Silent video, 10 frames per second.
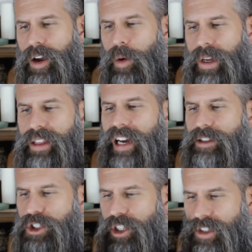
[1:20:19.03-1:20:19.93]
when thou
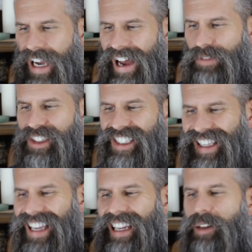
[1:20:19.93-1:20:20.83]
shalt have
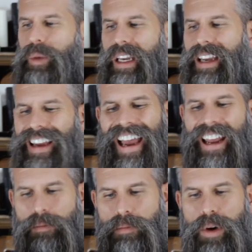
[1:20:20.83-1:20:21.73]
slain me
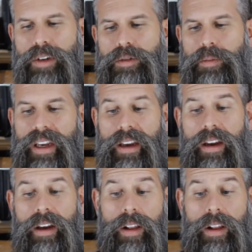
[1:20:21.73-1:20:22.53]
and burnt me